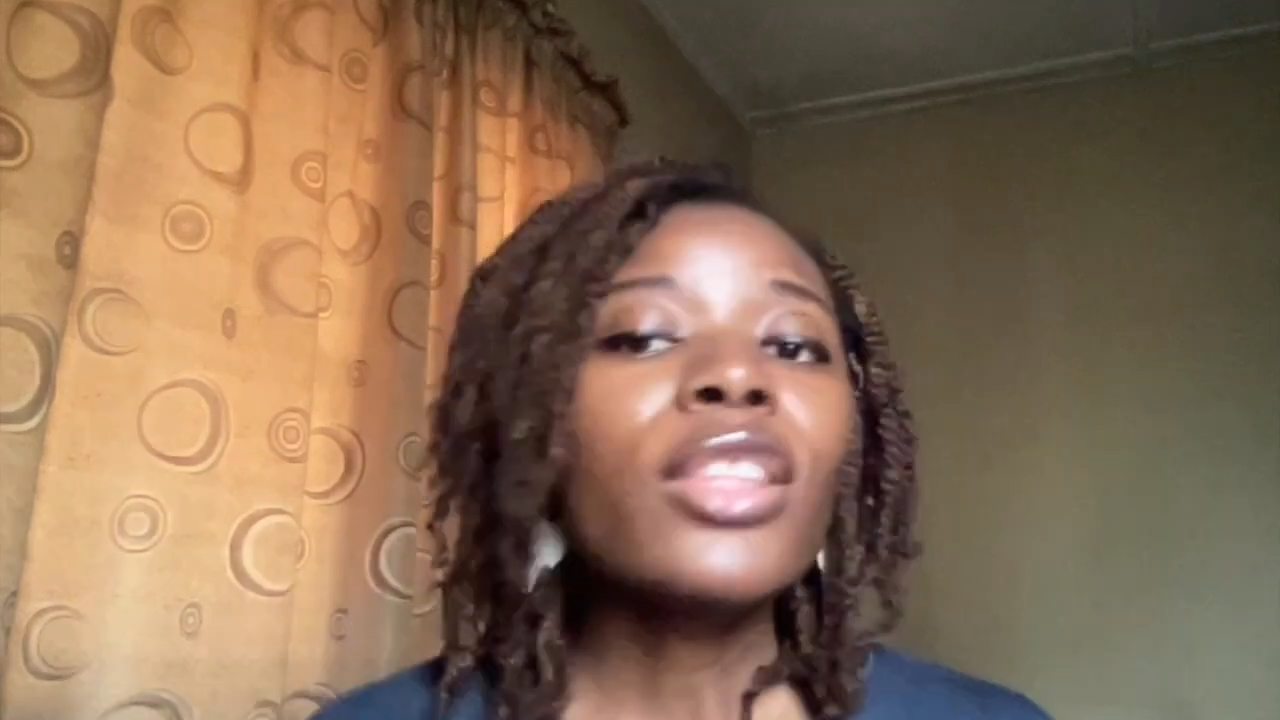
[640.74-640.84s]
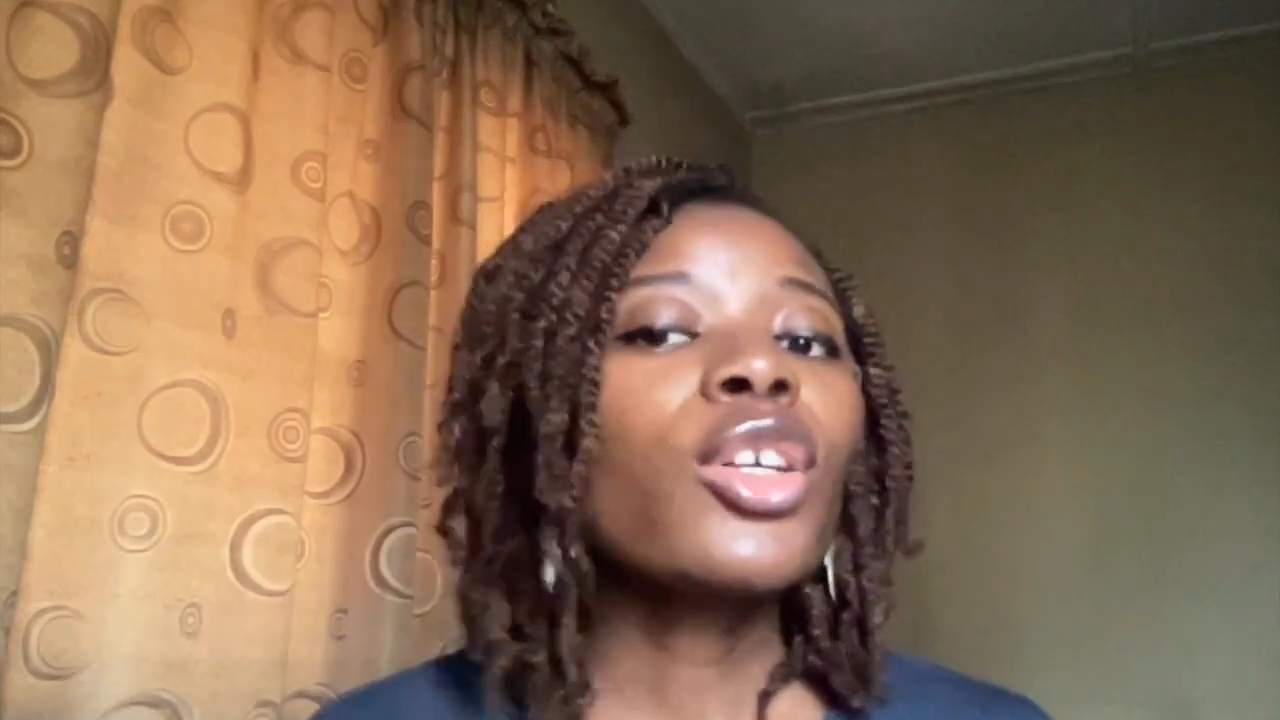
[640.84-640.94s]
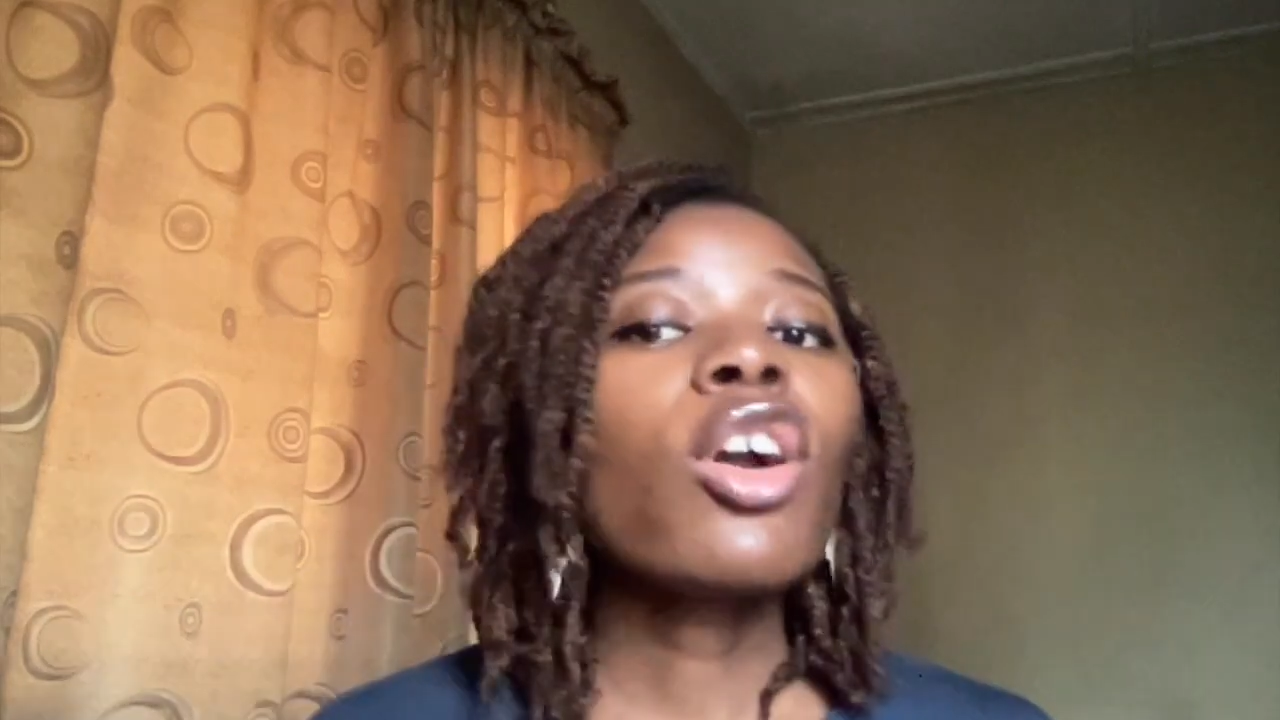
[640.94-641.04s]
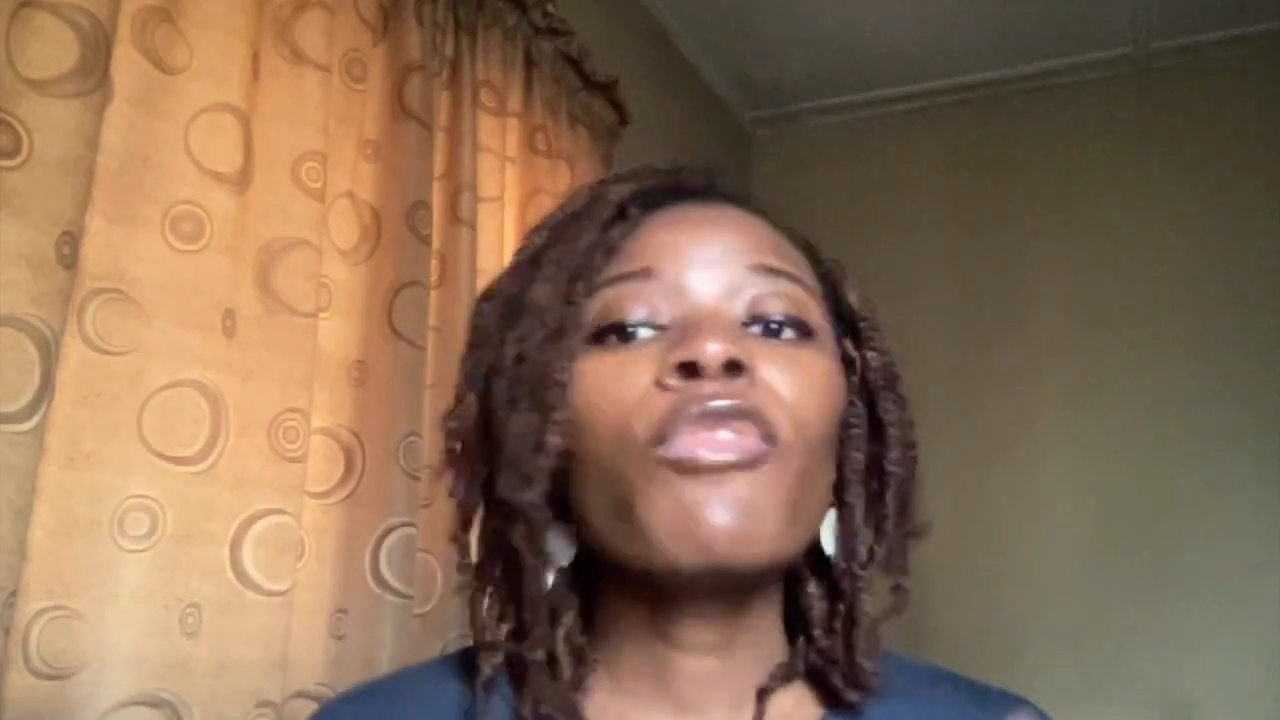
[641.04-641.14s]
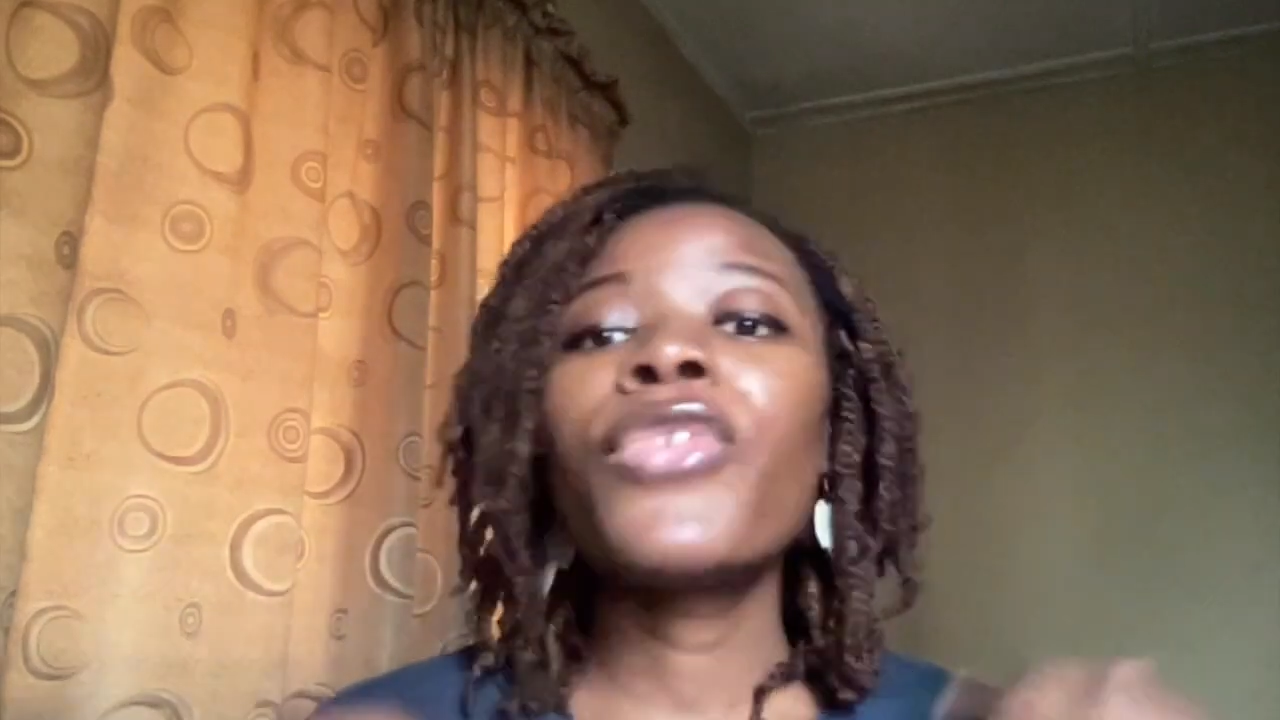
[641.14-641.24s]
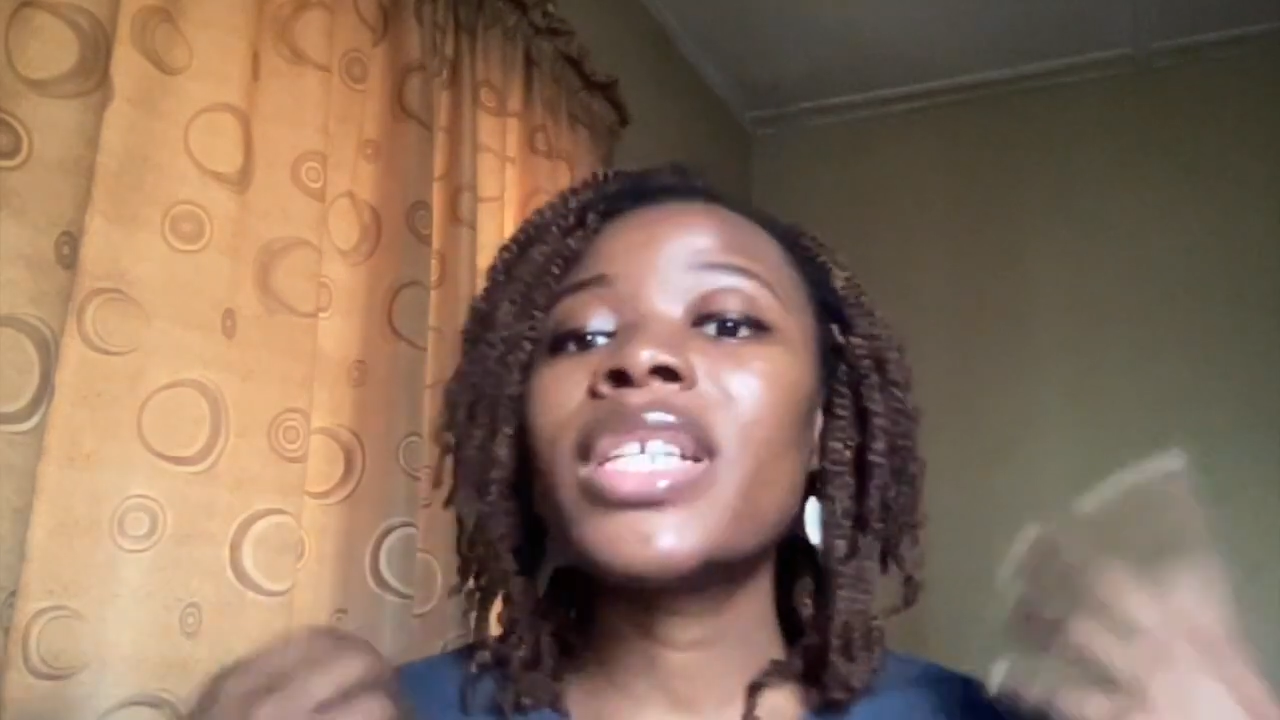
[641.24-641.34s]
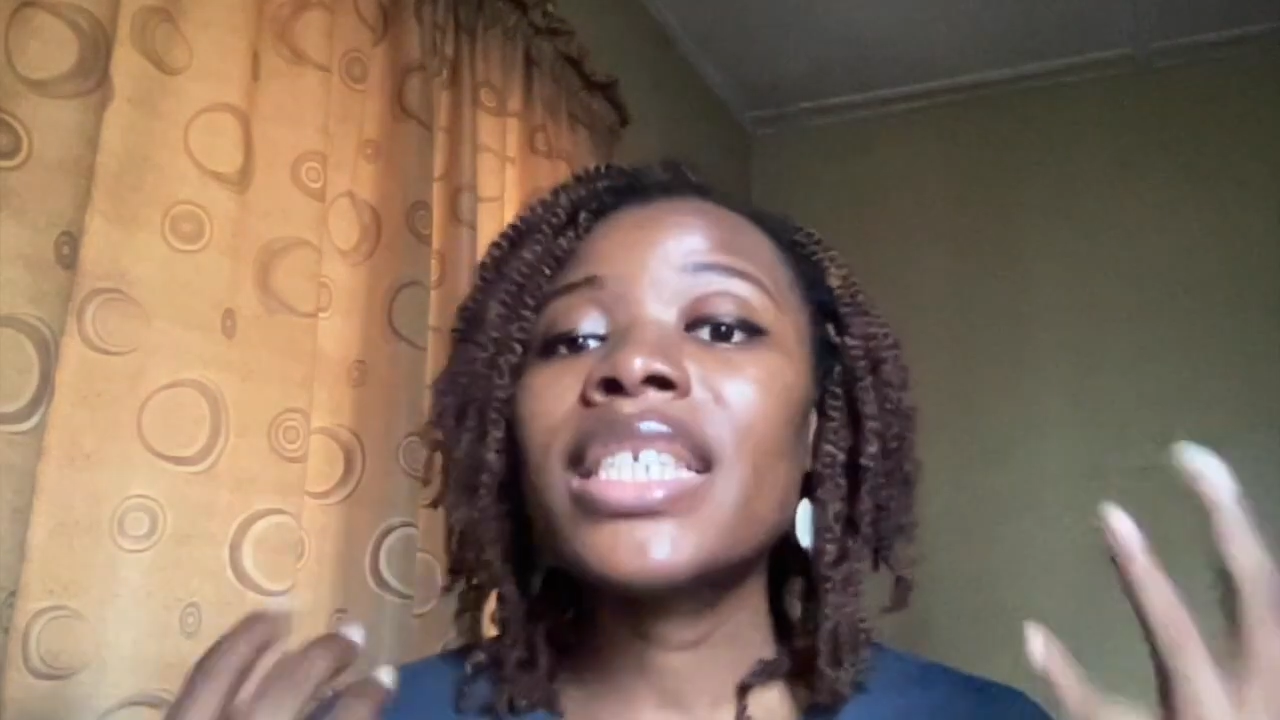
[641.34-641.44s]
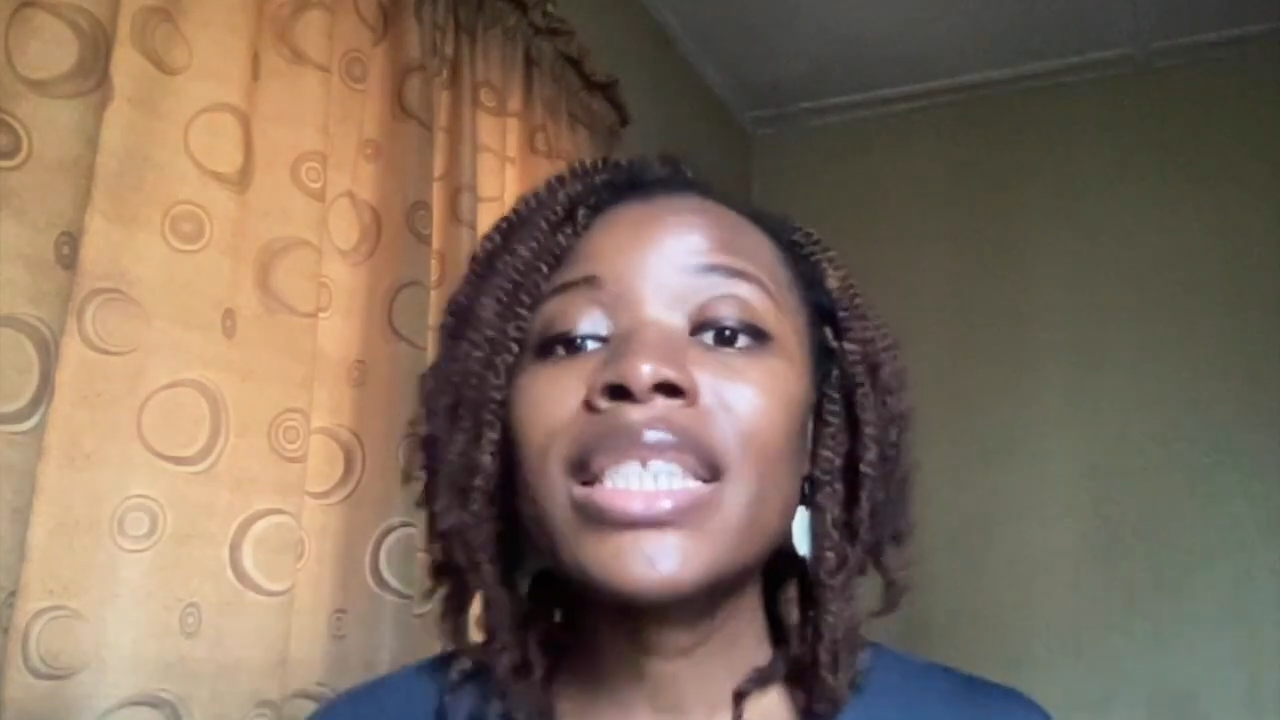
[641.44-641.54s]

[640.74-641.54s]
the conference